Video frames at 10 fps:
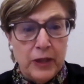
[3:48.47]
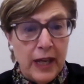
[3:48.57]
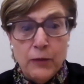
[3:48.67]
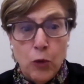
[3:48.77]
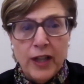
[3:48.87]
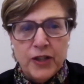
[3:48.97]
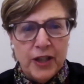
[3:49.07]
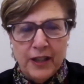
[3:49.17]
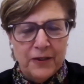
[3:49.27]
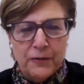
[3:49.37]
and
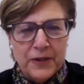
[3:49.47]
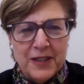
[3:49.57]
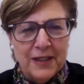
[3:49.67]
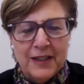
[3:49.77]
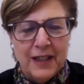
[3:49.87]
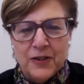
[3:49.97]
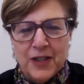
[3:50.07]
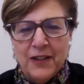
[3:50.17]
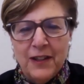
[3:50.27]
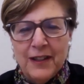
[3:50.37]
watching other facilitators,
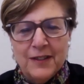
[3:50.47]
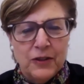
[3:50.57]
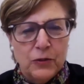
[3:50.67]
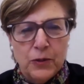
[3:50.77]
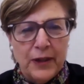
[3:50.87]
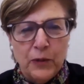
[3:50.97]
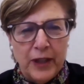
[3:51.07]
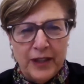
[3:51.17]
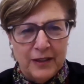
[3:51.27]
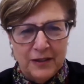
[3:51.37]
I think, is a great
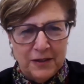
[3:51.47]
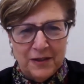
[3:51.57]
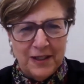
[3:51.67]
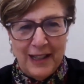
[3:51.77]
way to learn.